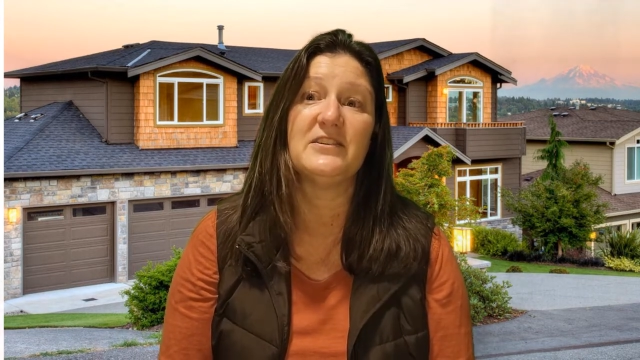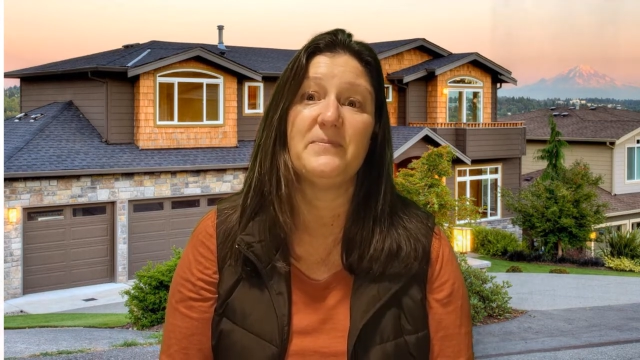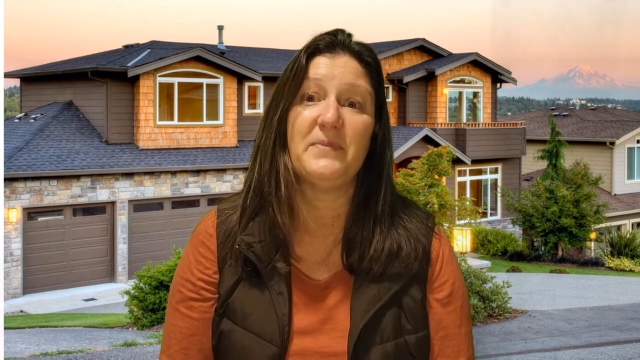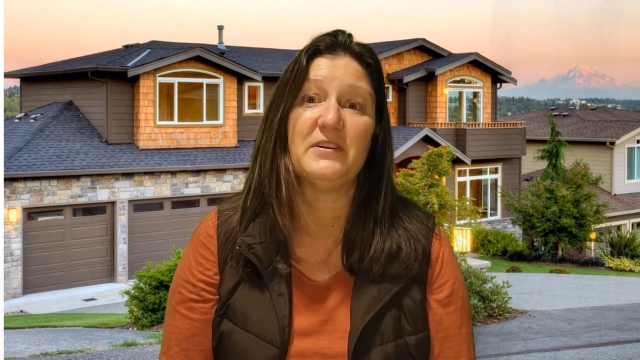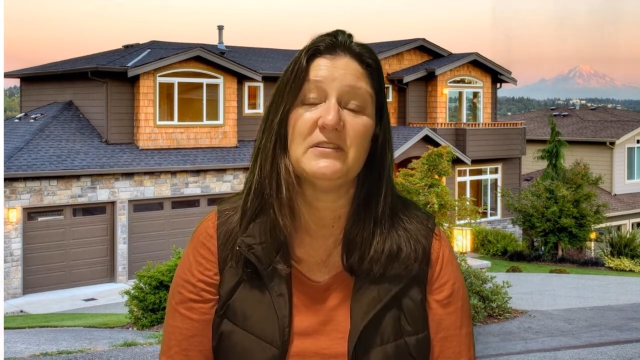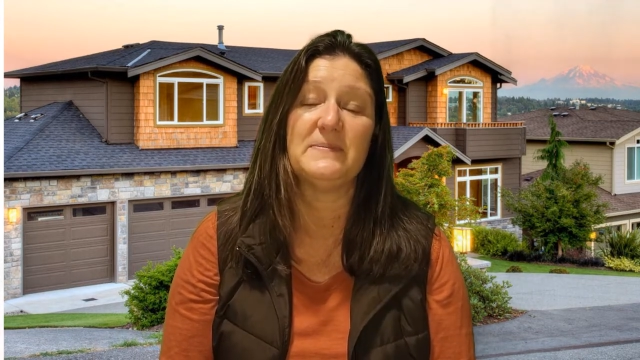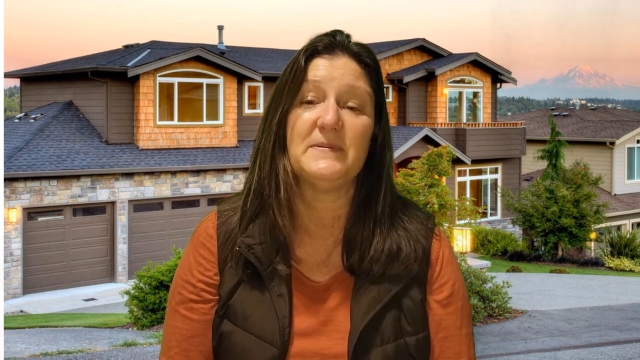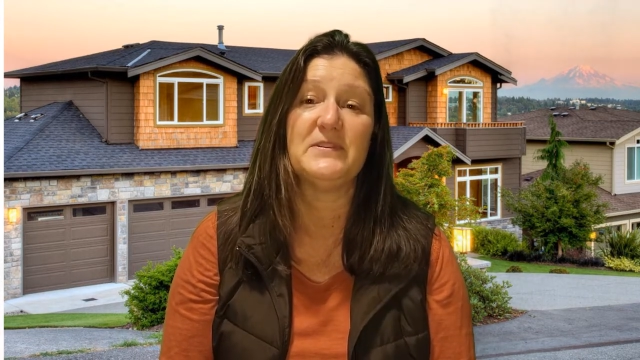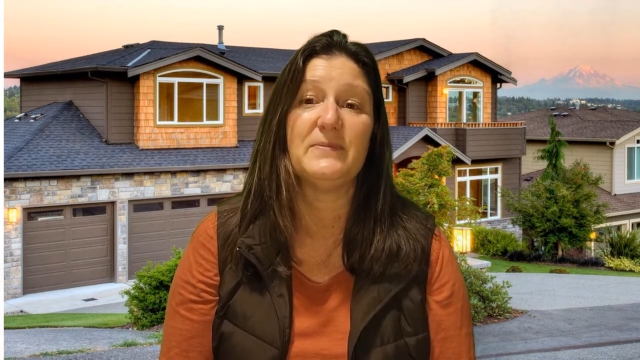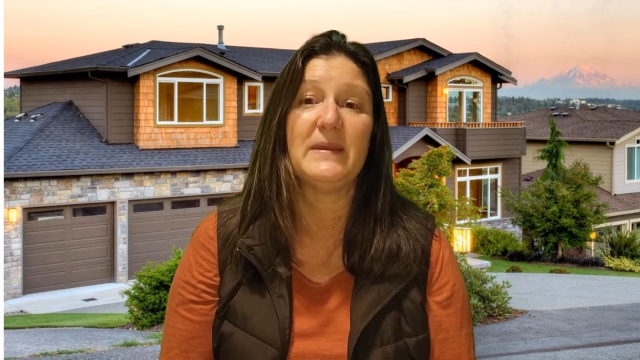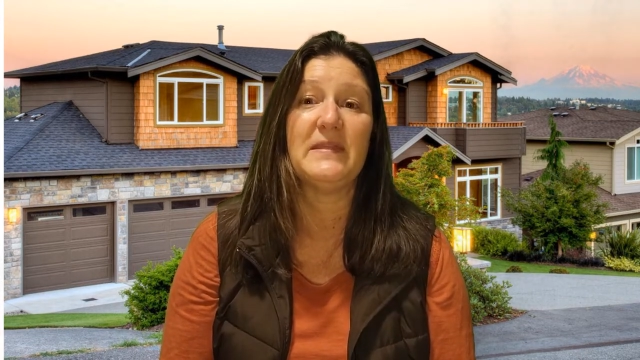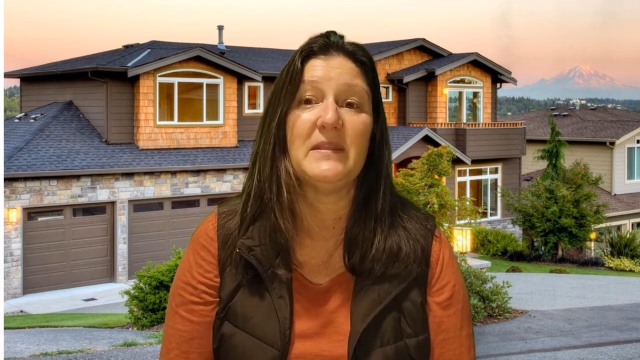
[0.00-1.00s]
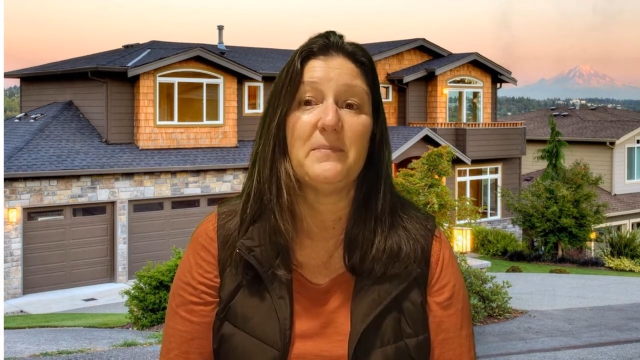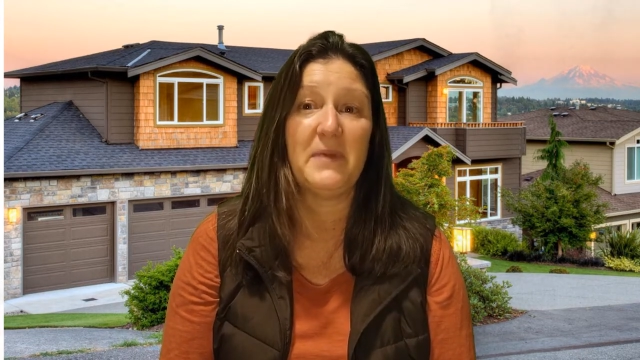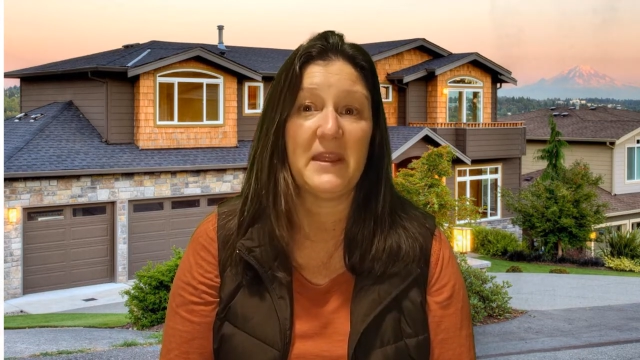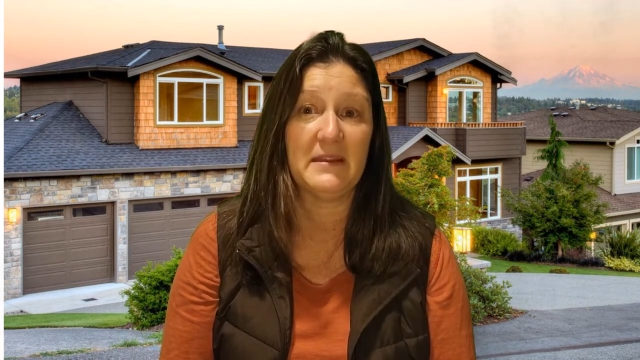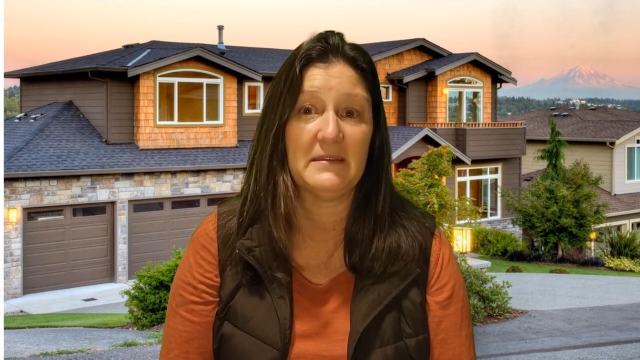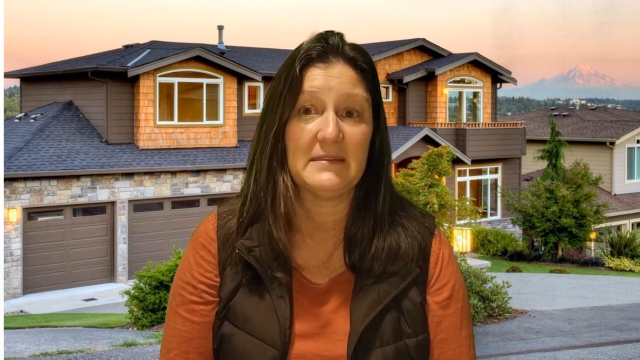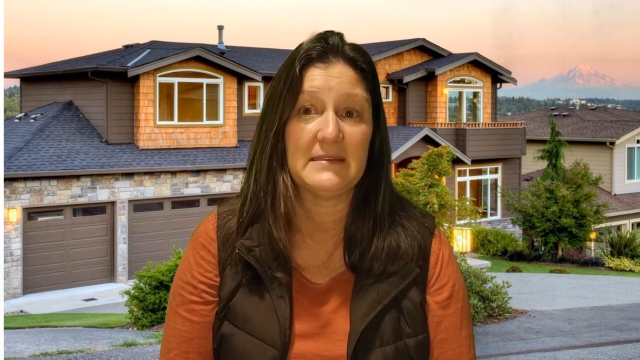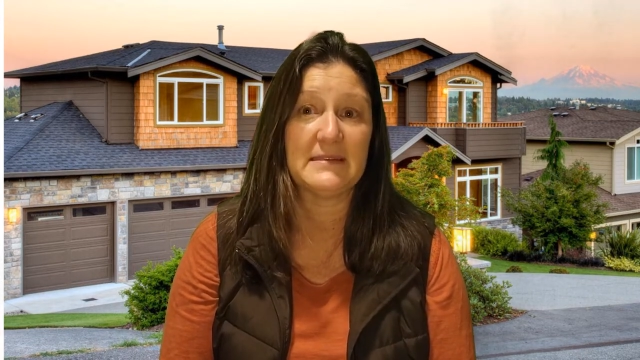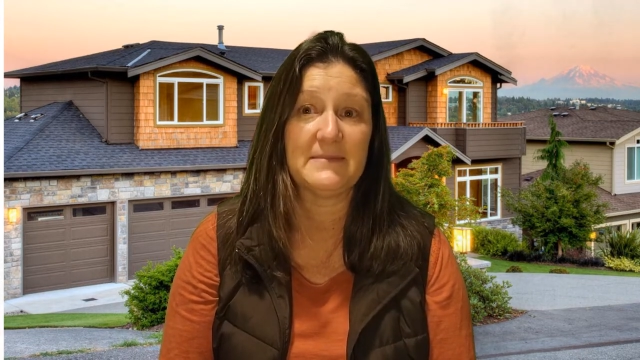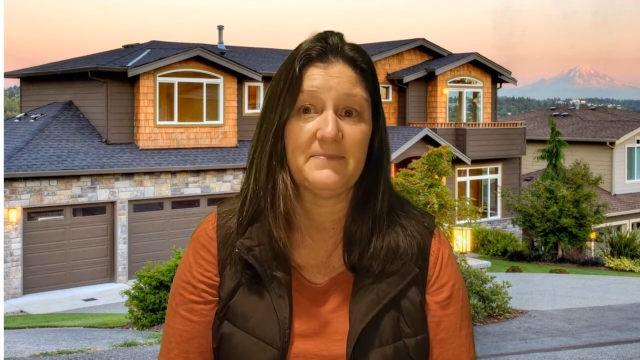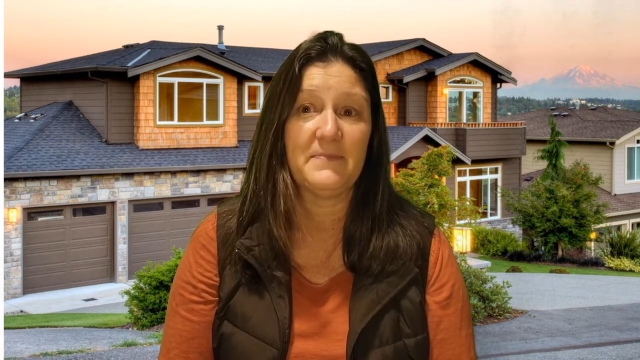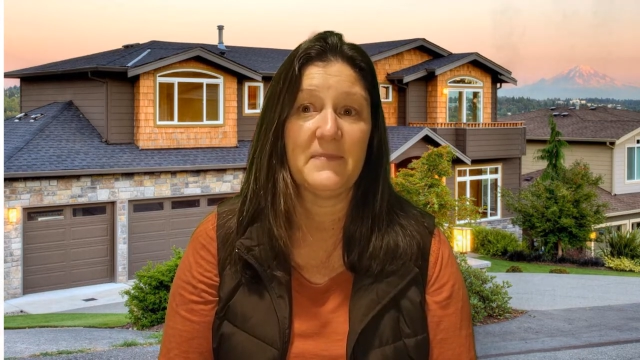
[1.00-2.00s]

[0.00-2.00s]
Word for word: appears between the panes.